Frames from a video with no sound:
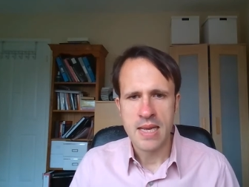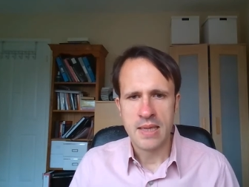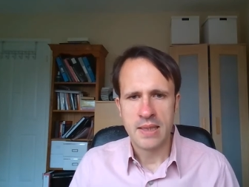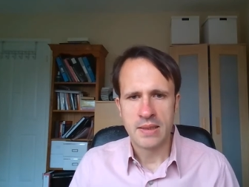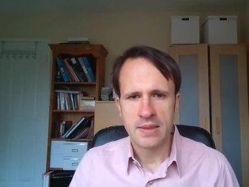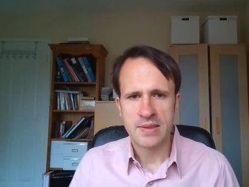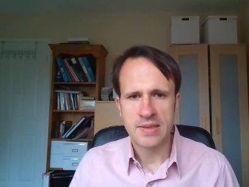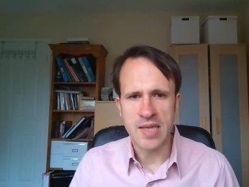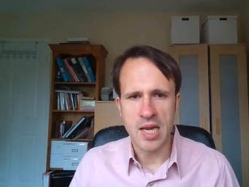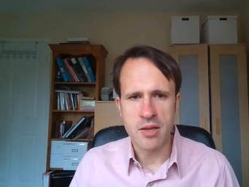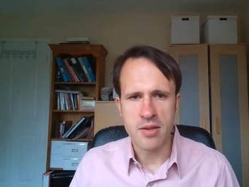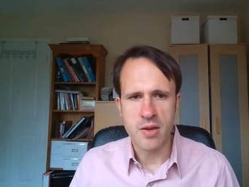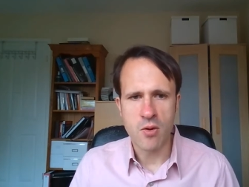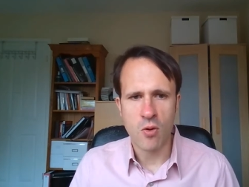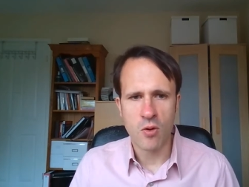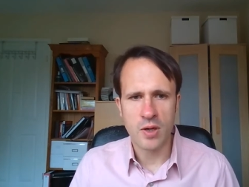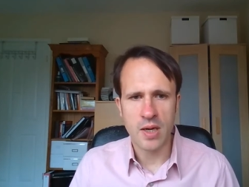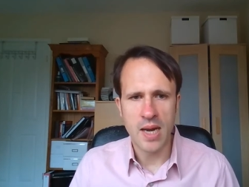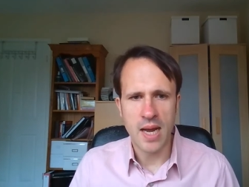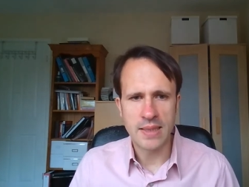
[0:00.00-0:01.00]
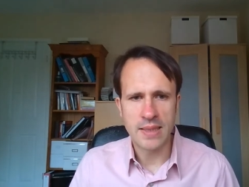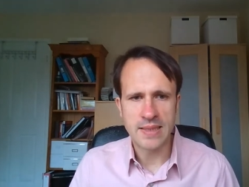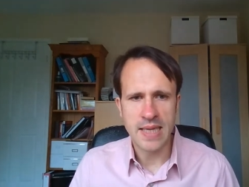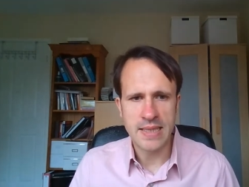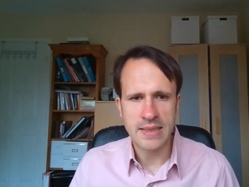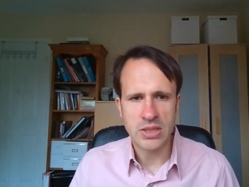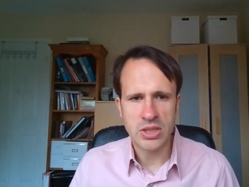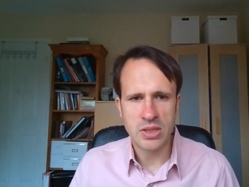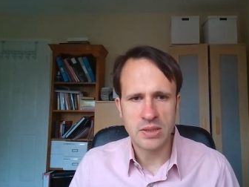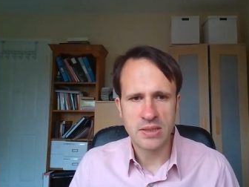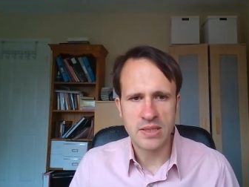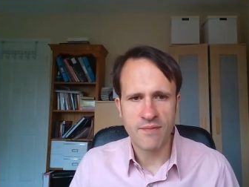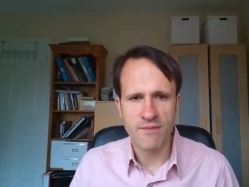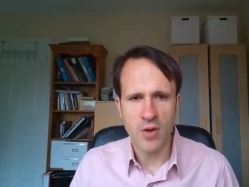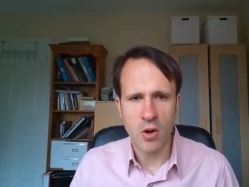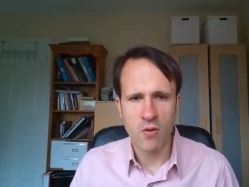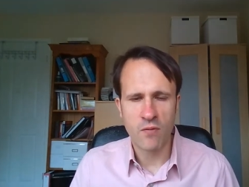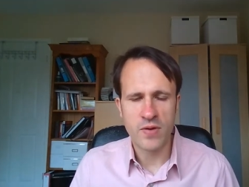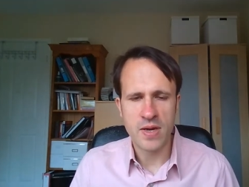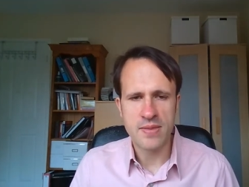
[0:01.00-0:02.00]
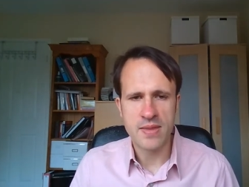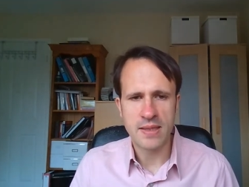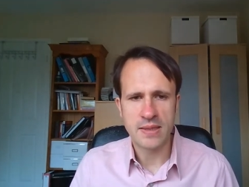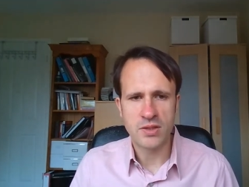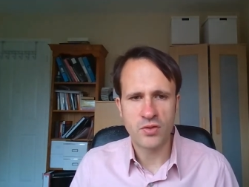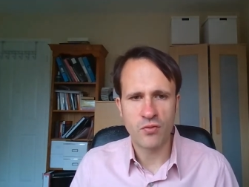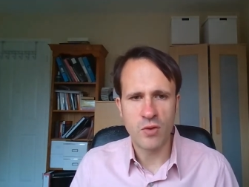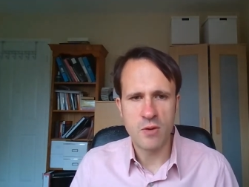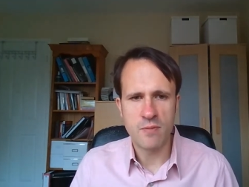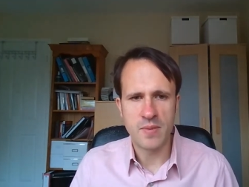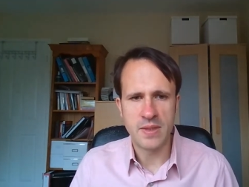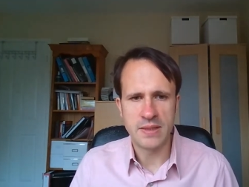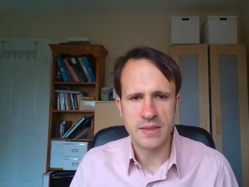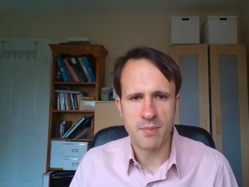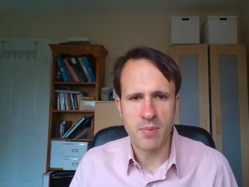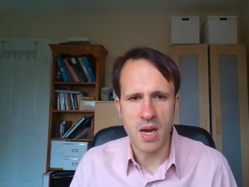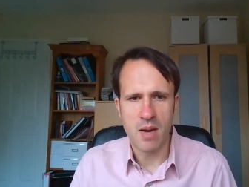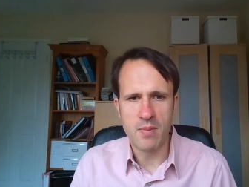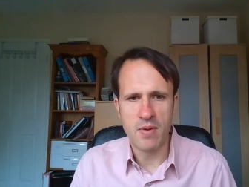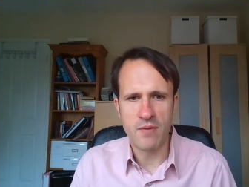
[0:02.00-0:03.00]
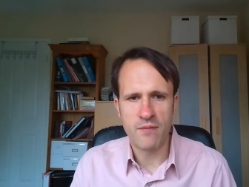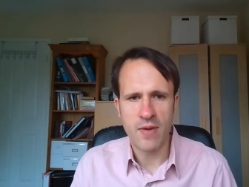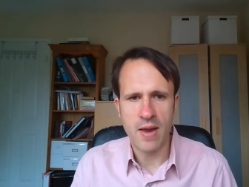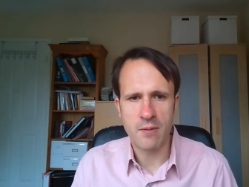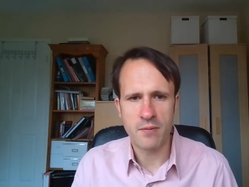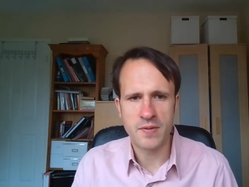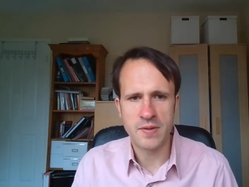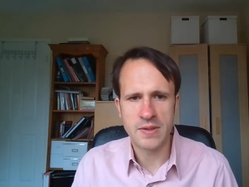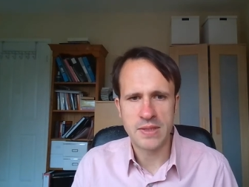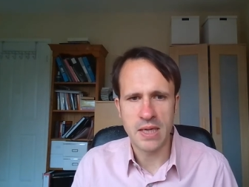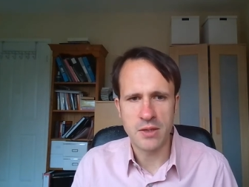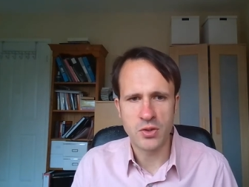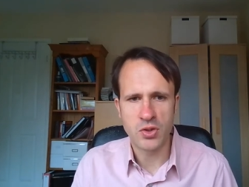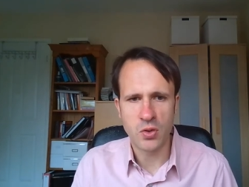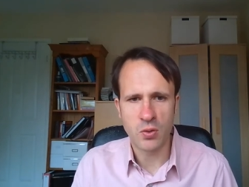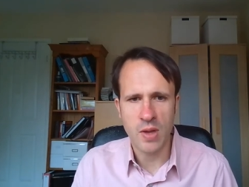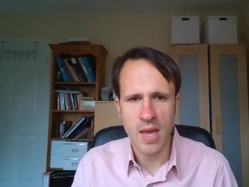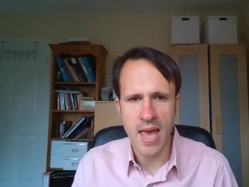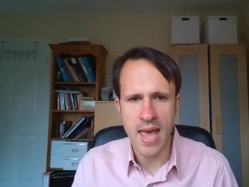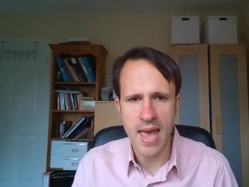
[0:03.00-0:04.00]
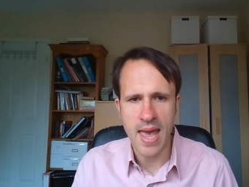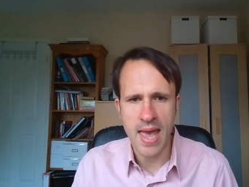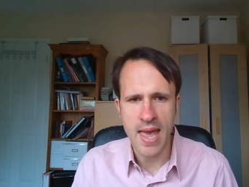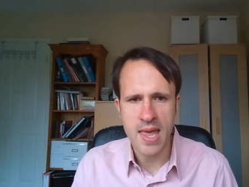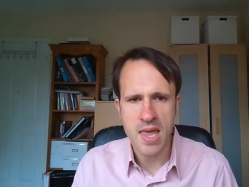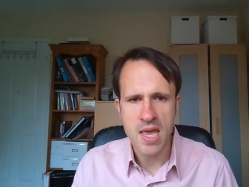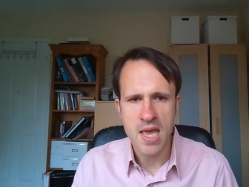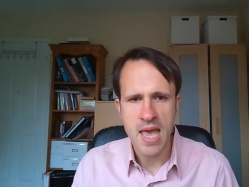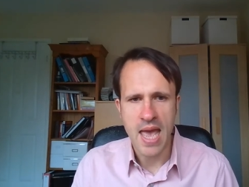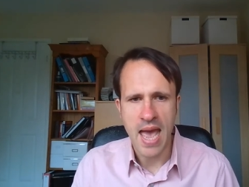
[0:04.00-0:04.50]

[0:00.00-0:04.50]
So the organisations involved in this group, there's Department of Health and Social Care,